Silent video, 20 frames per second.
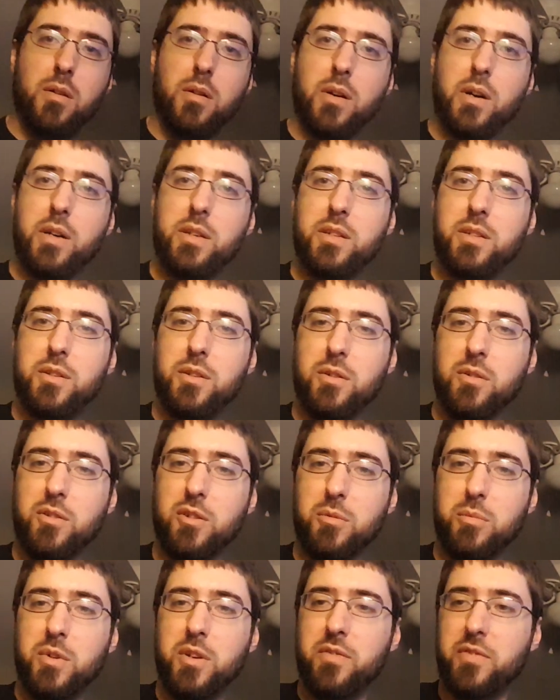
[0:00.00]
I had to do a
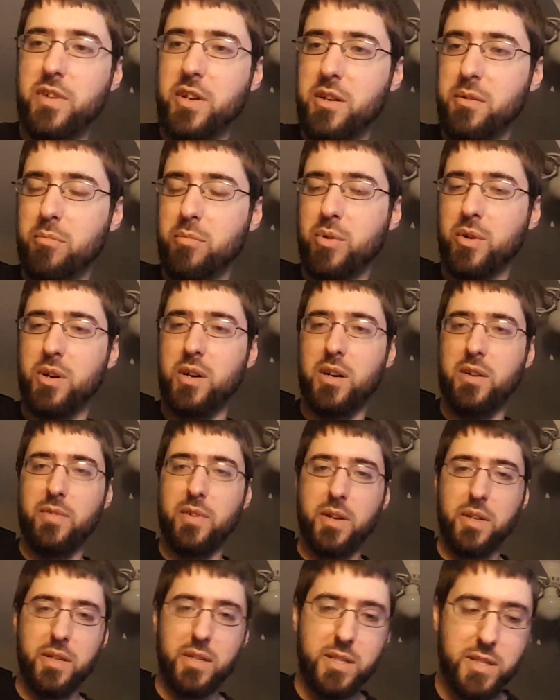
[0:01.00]
little bit of improv
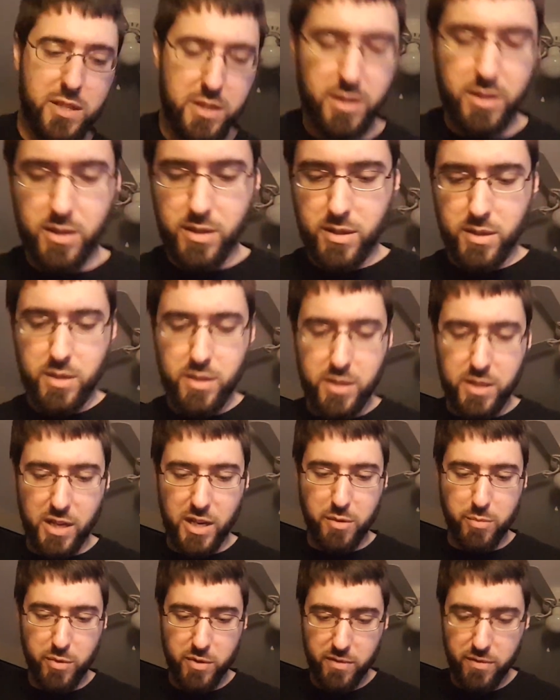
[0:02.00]
on this
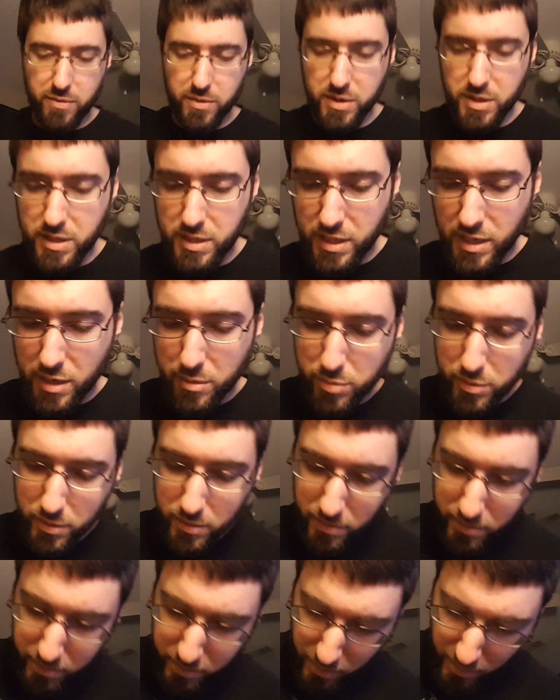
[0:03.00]
saber. For
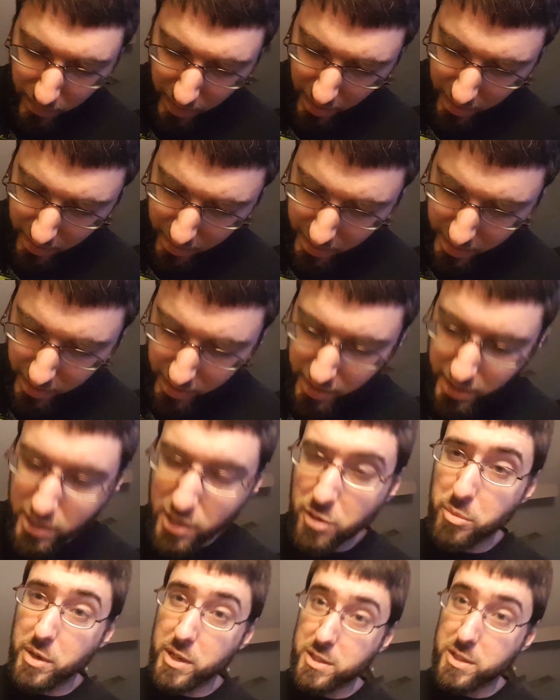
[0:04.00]
example, the
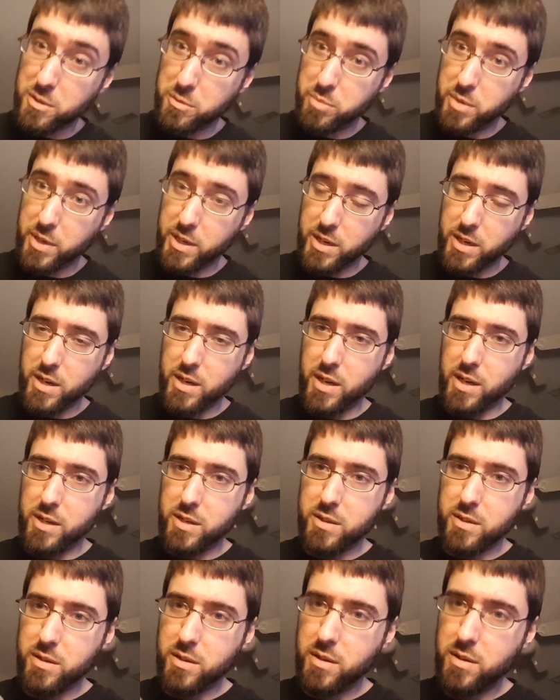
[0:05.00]
neopixel pin
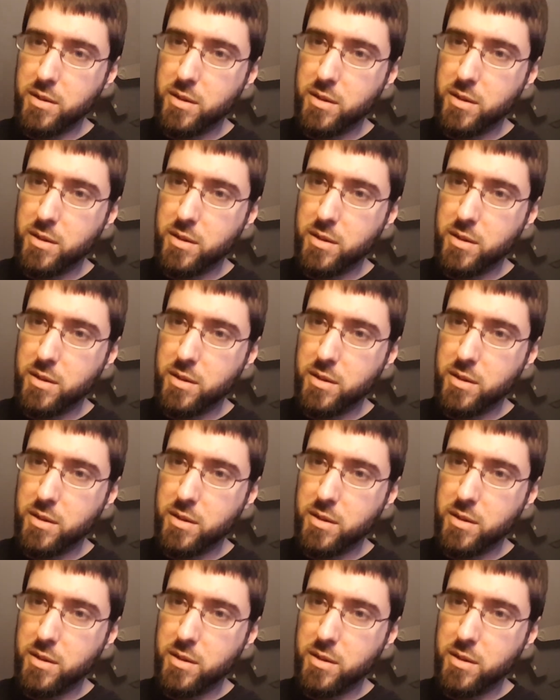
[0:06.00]
connector.